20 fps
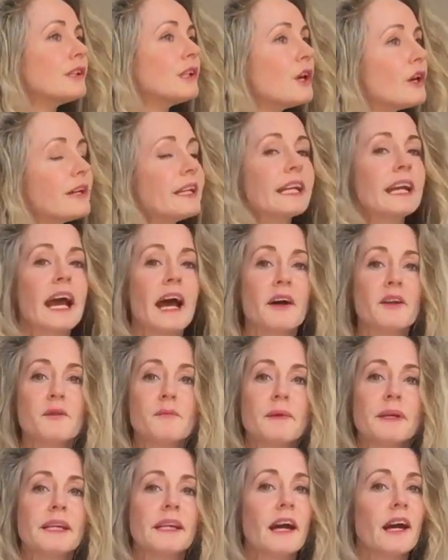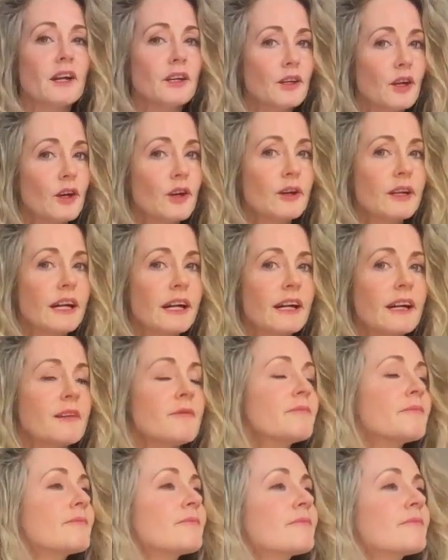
learning how to be a yoga